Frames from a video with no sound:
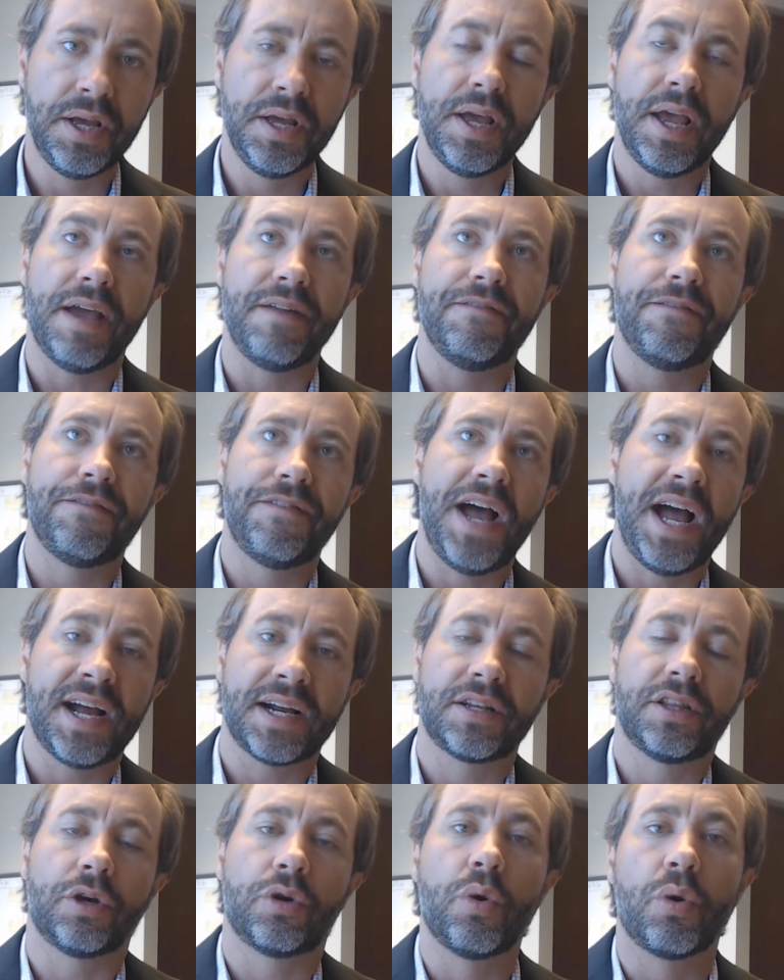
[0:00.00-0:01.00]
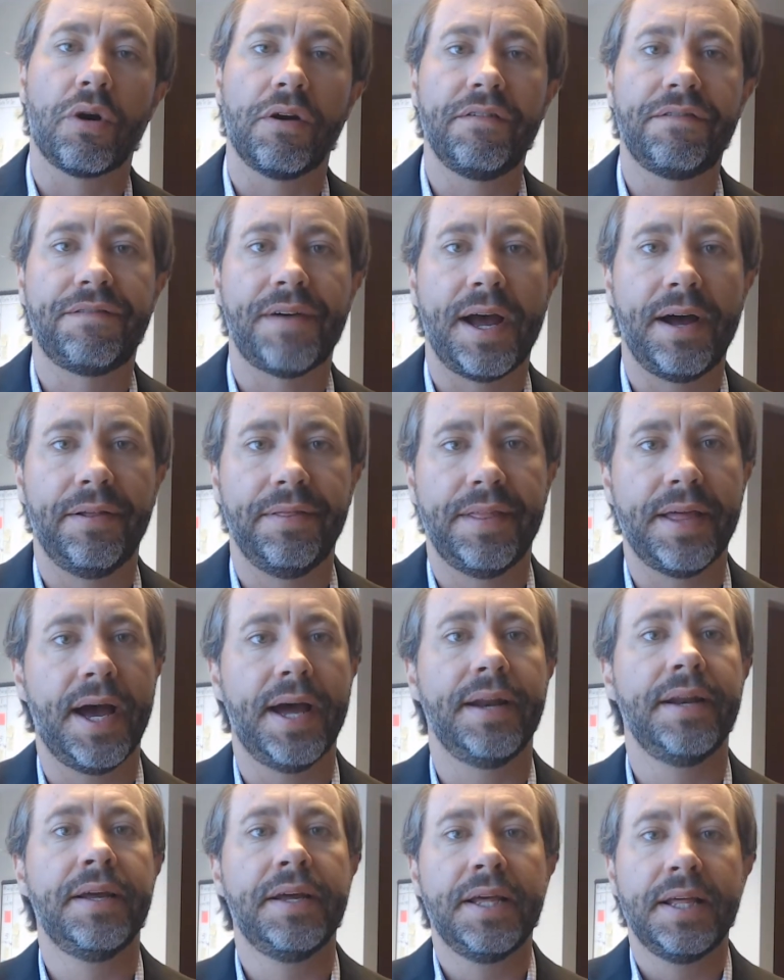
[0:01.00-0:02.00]
In fact, the court found
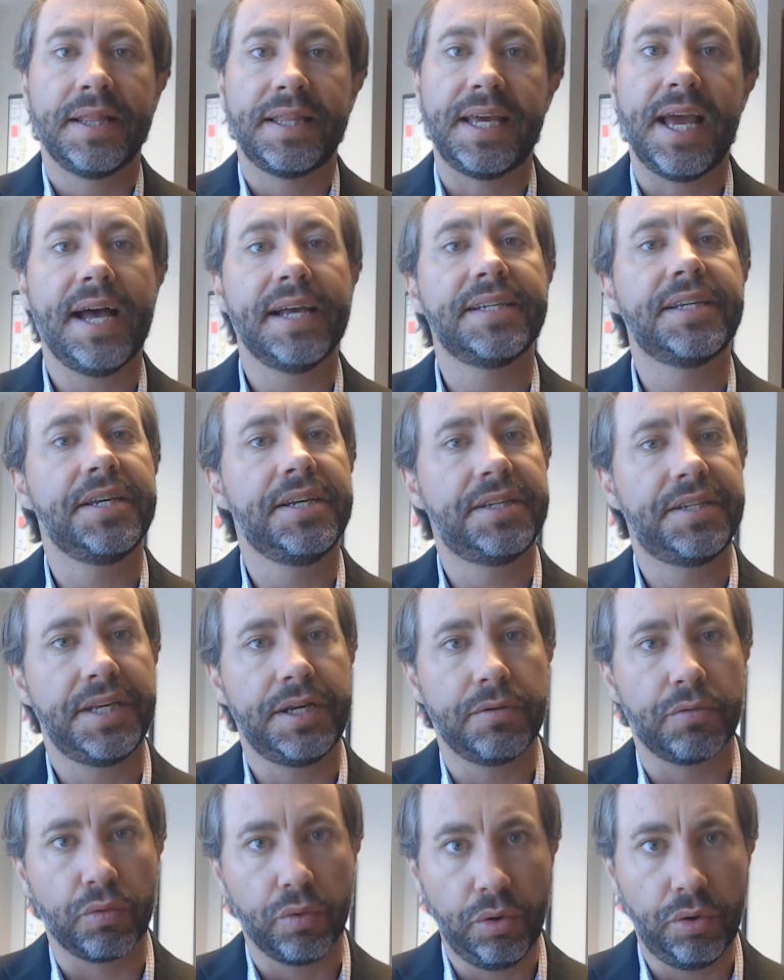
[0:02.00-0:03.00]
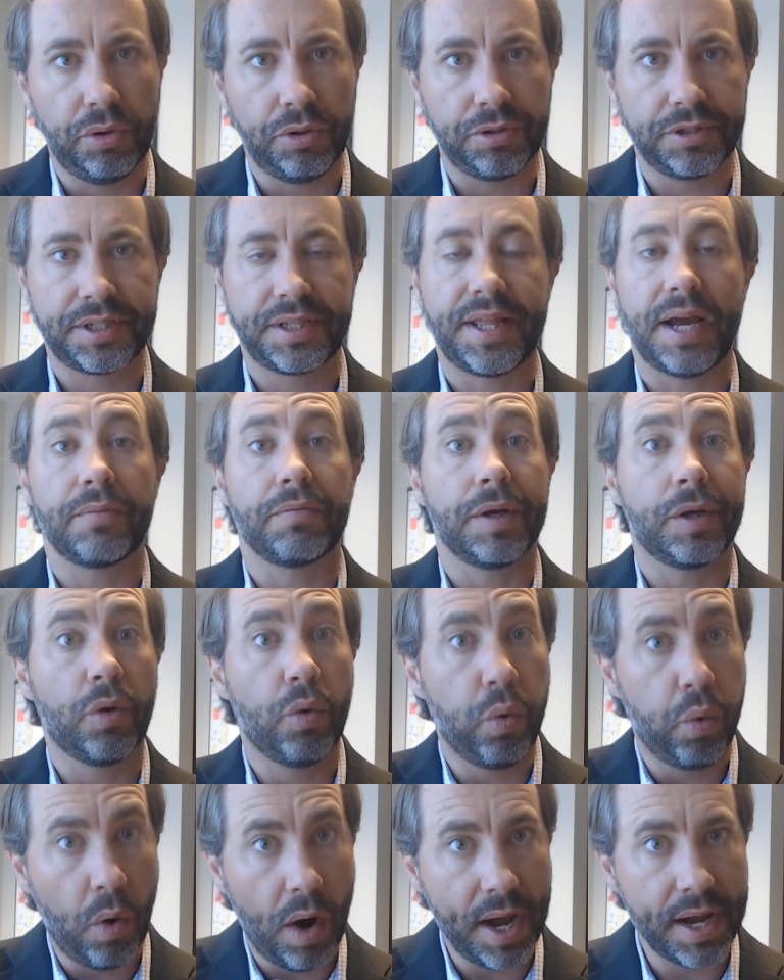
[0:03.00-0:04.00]
that the SEC rules that
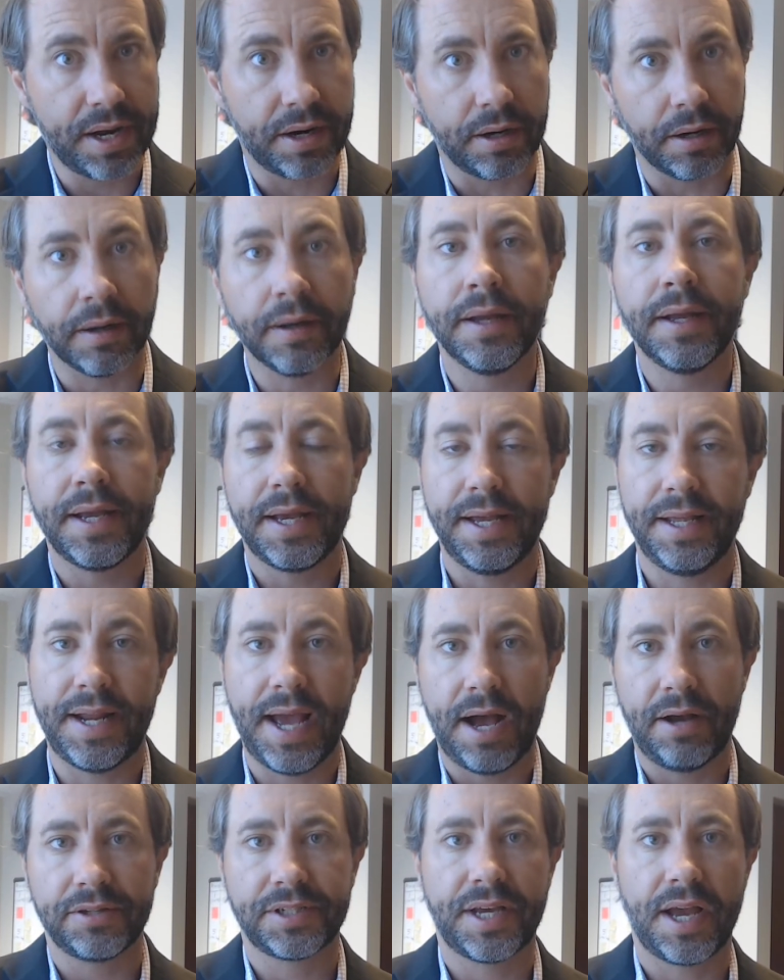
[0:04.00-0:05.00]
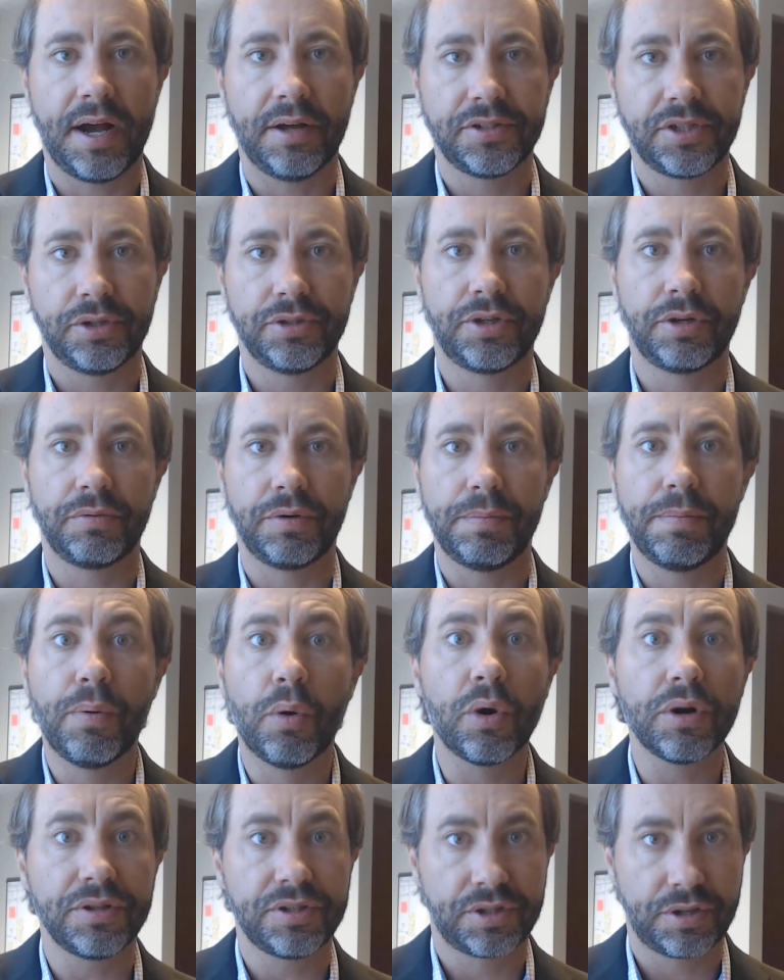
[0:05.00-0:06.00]
require in-house counsel to
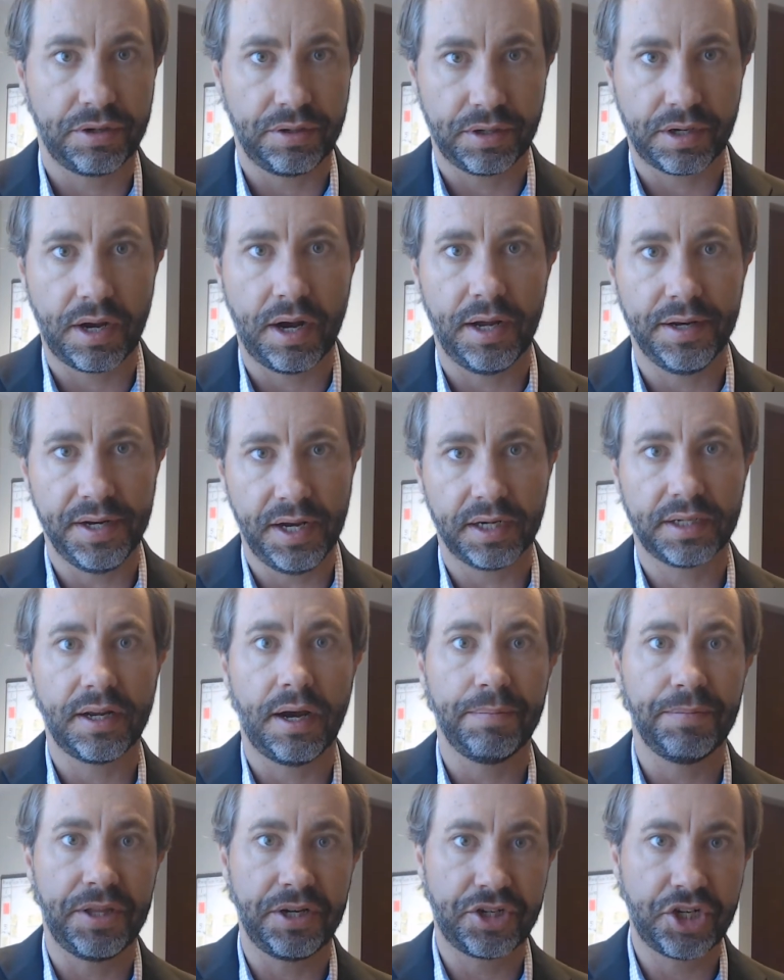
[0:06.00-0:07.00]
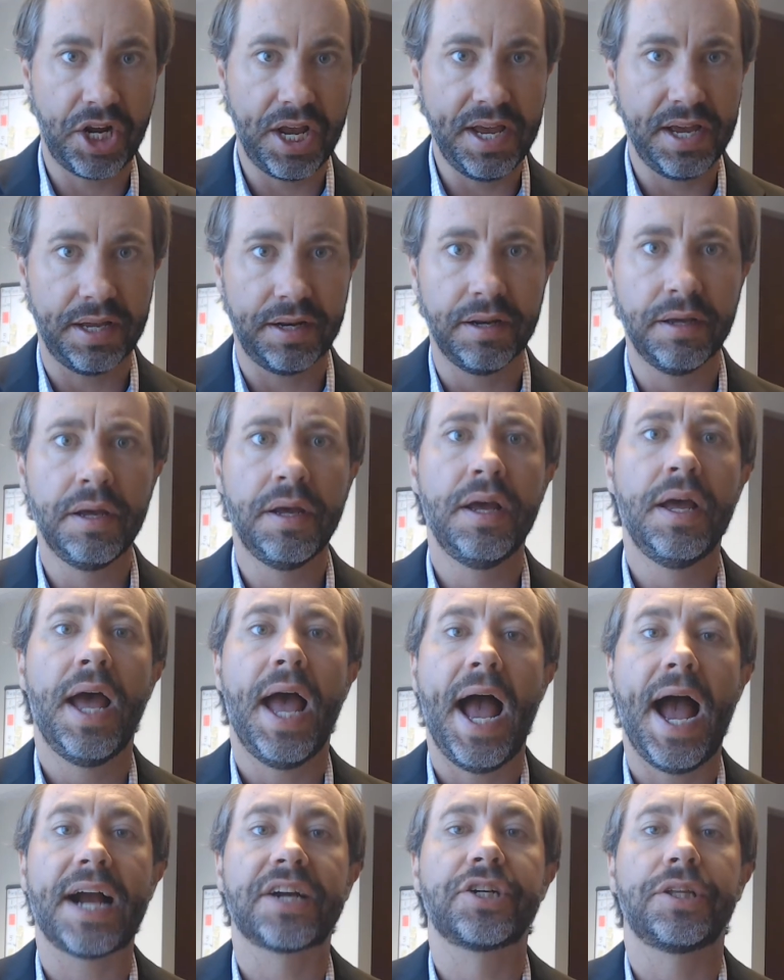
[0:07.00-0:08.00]
report certain conduct up the chain
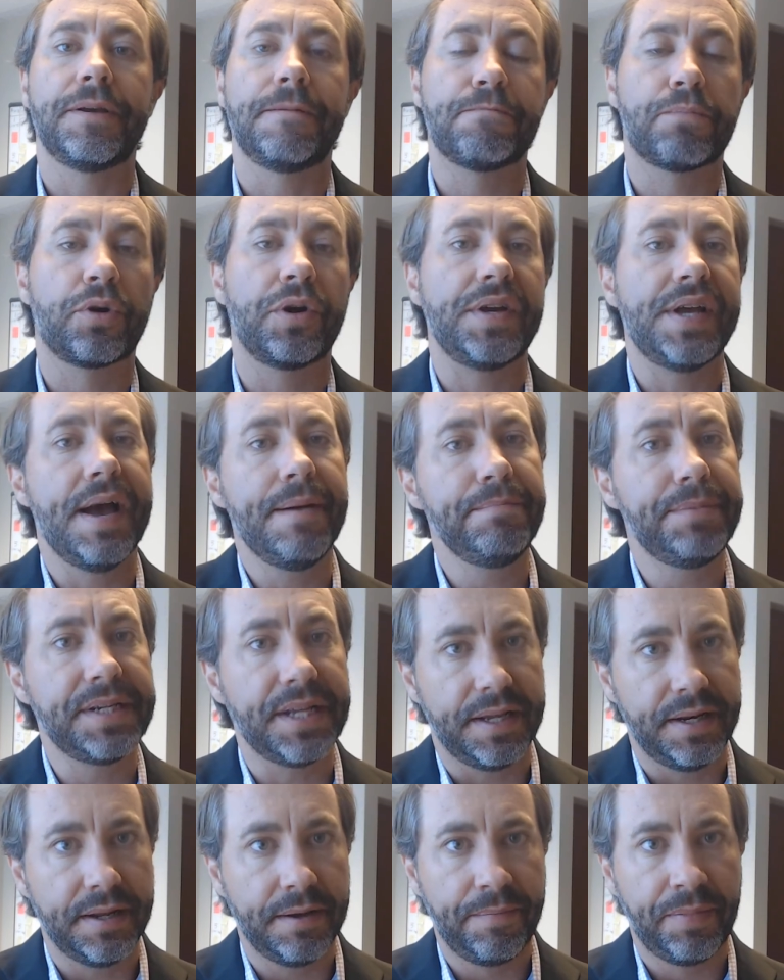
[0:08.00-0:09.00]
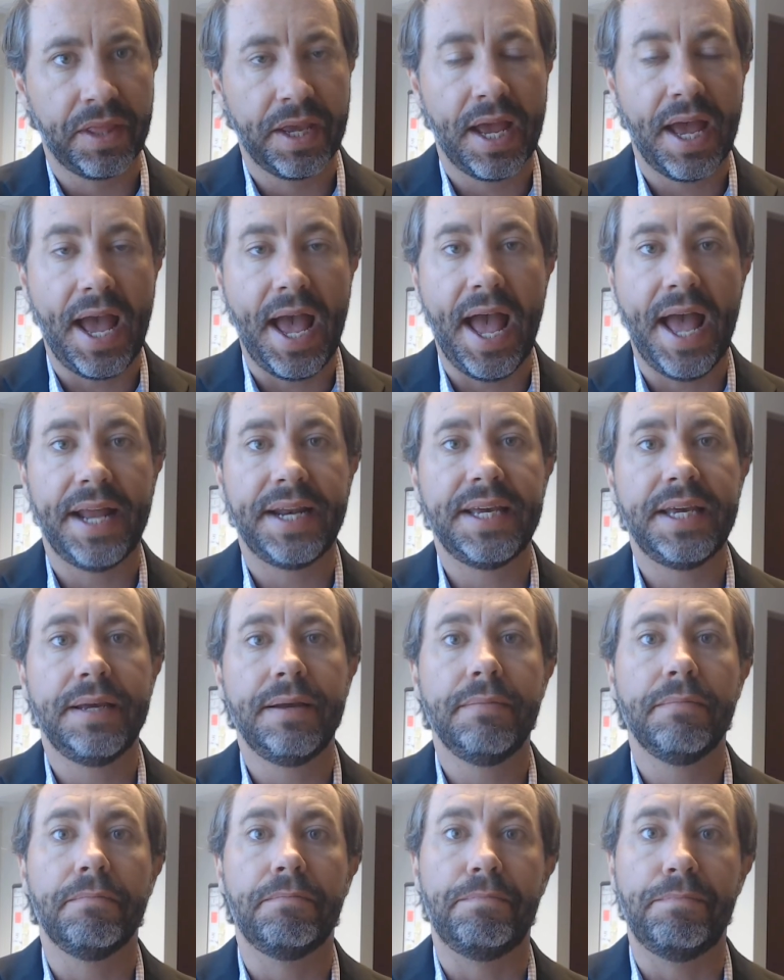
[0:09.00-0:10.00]
actually preempted
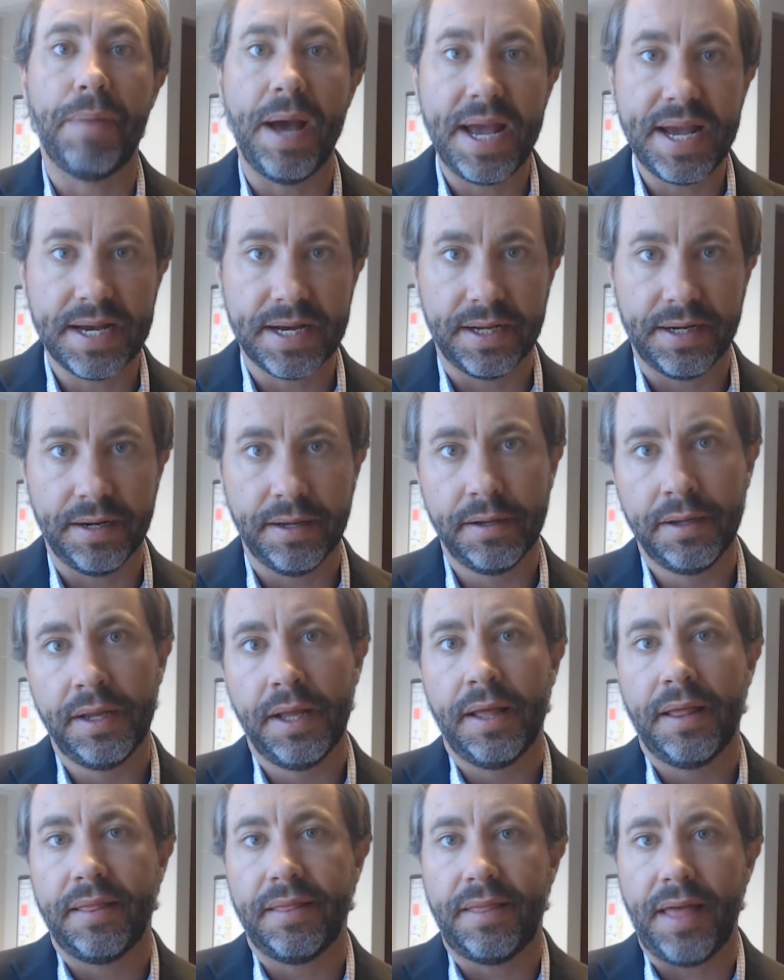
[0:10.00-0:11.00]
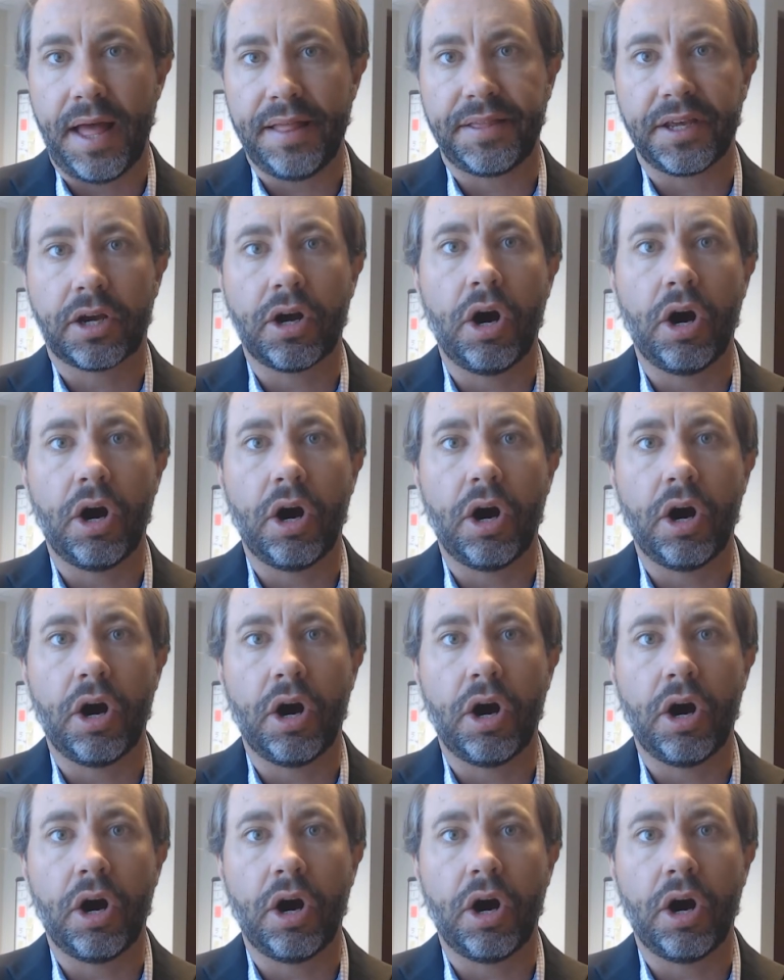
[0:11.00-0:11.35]
any ban that the